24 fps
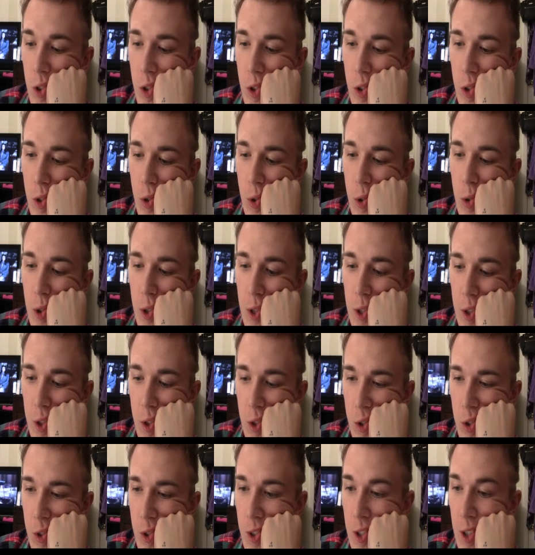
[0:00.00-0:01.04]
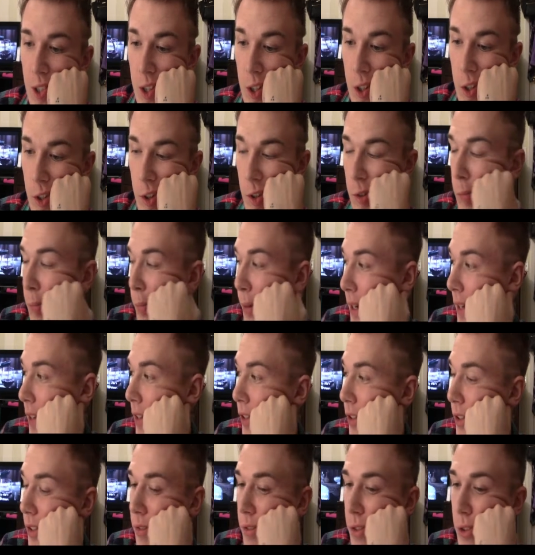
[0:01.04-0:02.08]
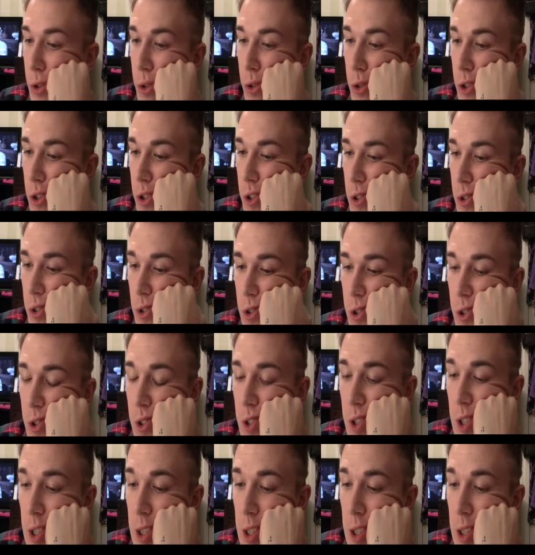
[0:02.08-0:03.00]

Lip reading: is quite the stretch of batch evolutions.